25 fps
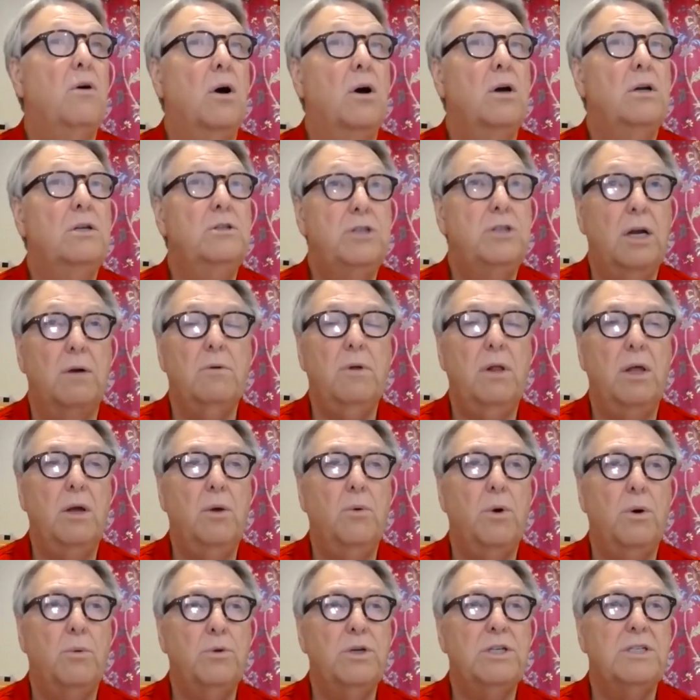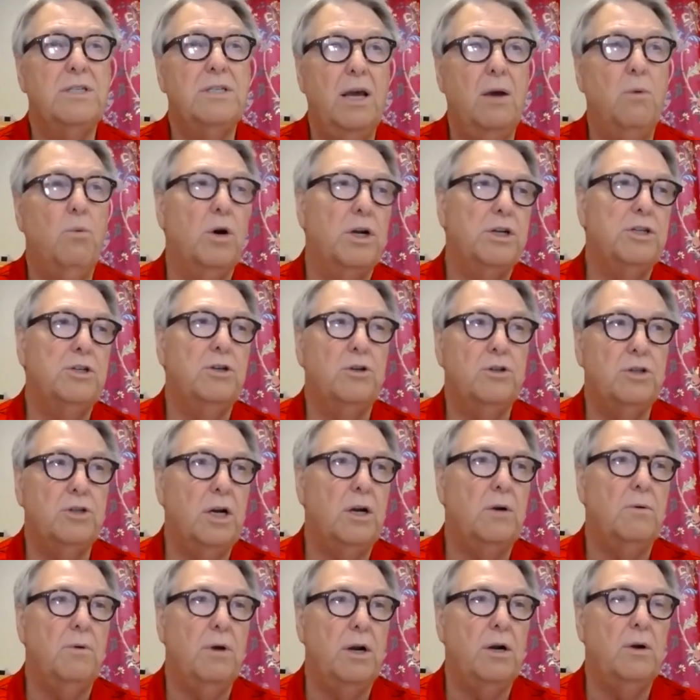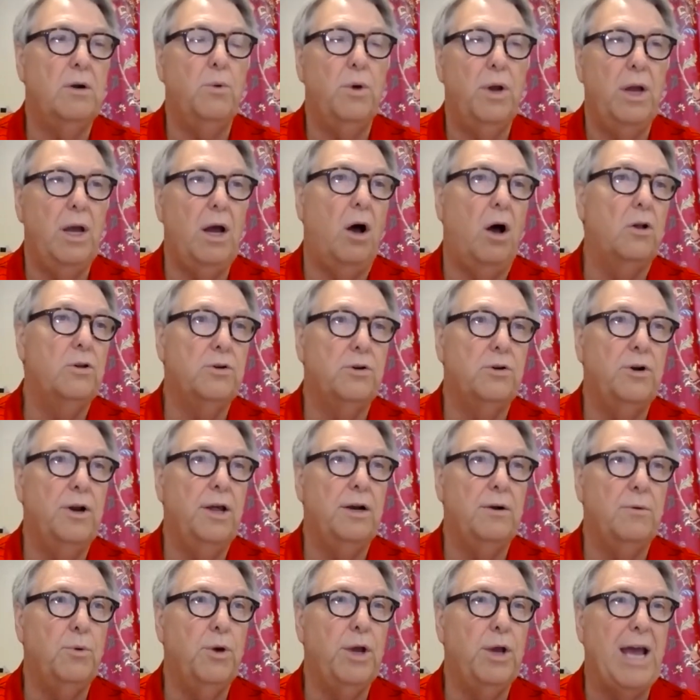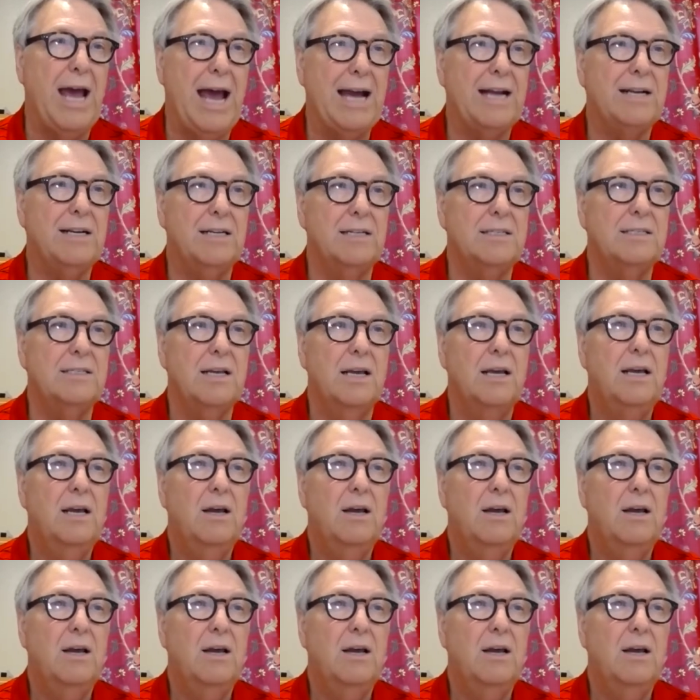generally when we say what's your generator alternator reactance,